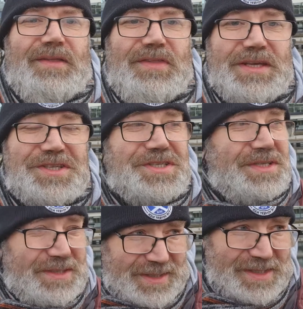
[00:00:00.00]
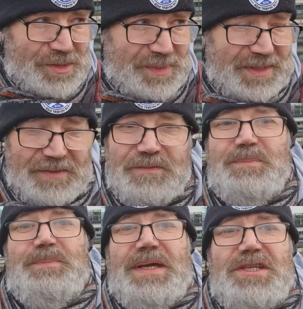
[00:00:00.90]
this is where I've
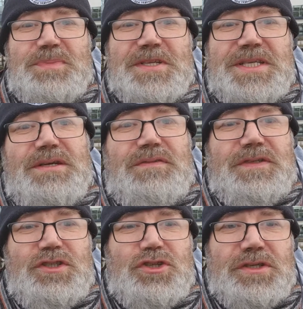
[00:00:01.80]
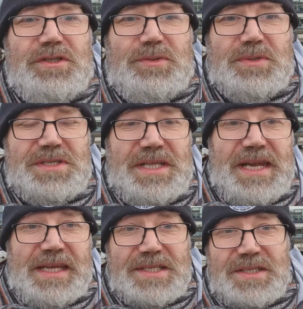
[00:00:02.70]
pitched myself, and during the course of
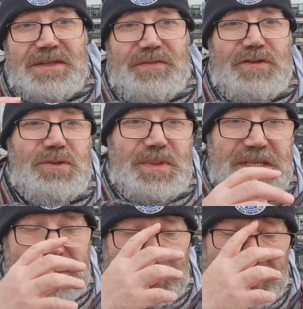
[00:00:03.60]
the next few weeks I'm